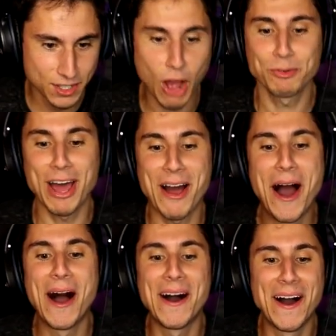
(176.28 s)
Oh no.
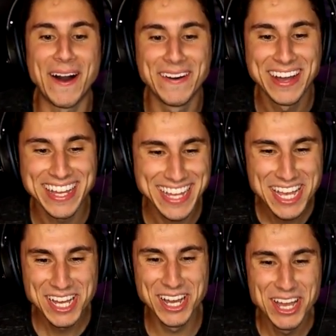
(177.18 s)
The shield
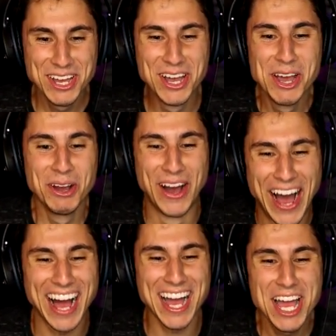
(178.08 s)
just protects us. Oh
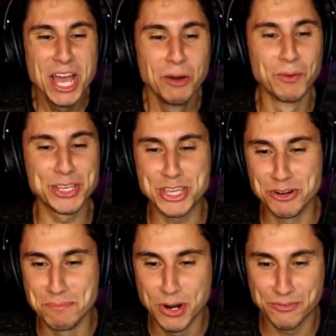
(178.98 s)
no, it's hard. Will
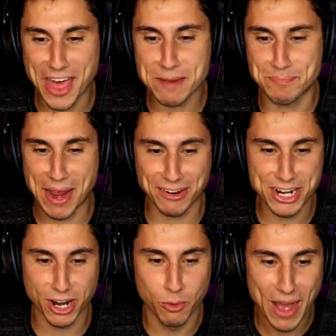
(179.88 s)
you move that
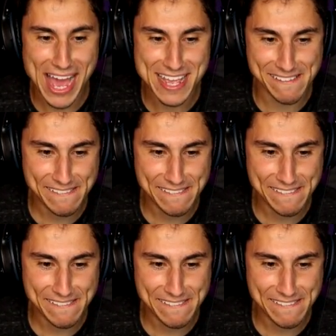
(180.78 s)
barrier away?